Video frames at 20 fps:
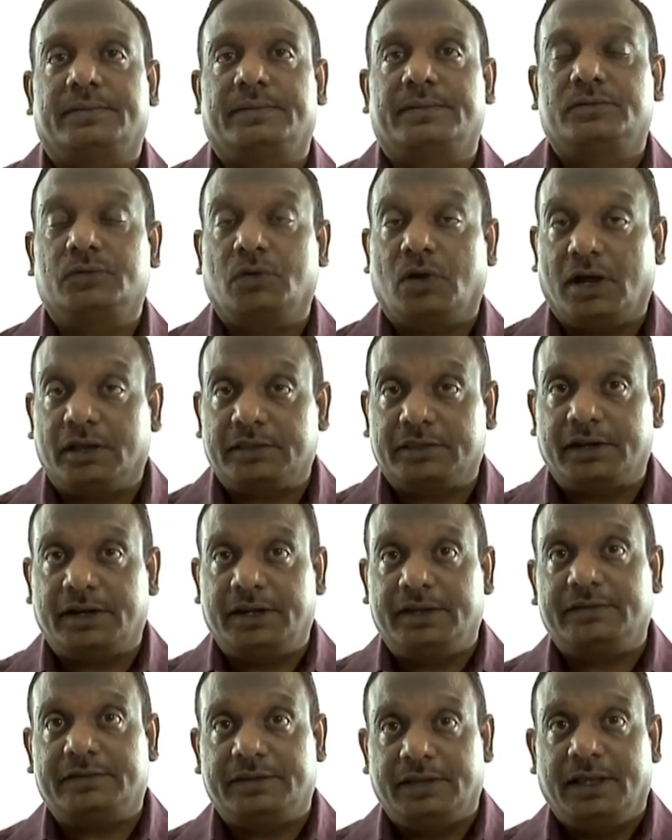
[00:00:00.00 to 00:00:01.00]
So, author
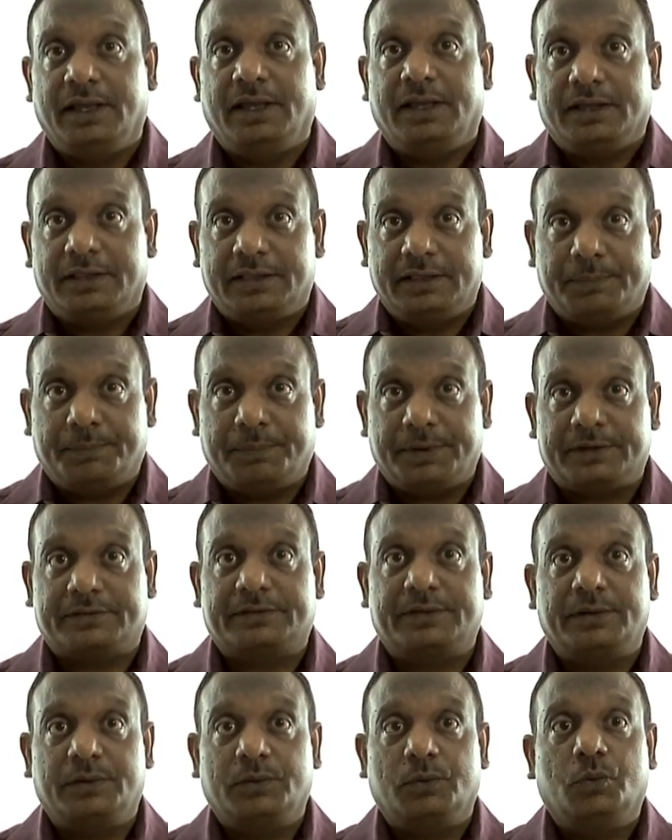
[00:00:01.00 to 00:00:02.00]
is the
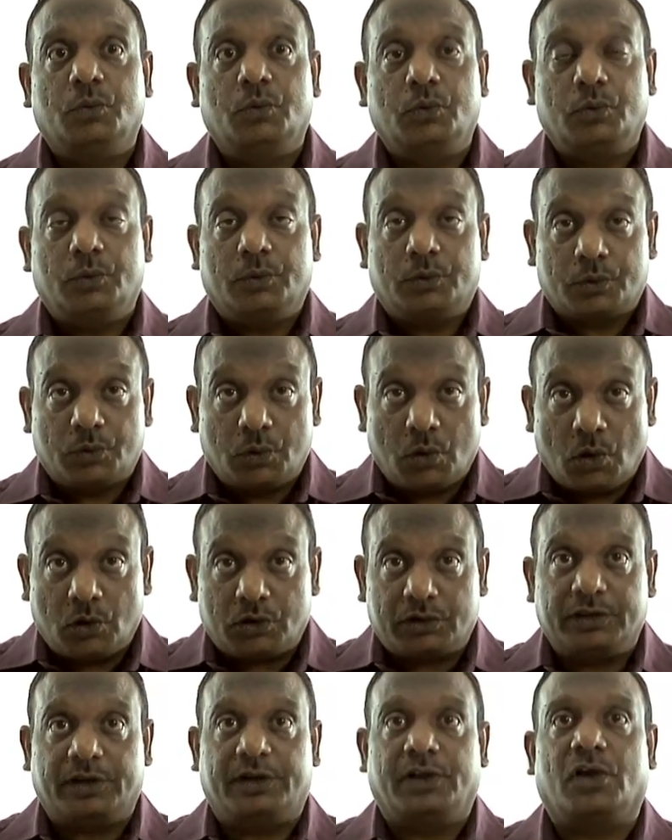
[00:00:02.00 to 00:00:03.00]
person who wrote
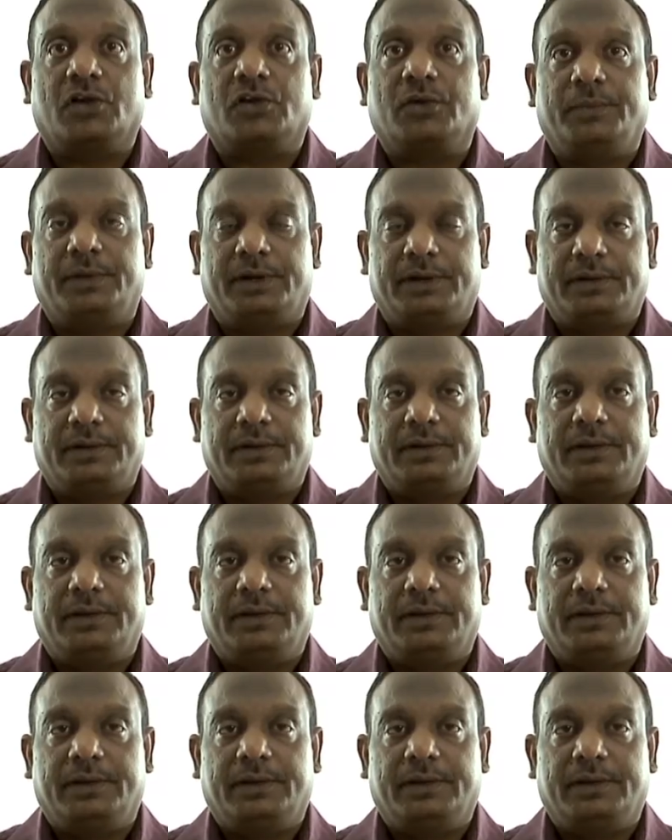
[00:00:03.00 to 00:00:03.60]
the document,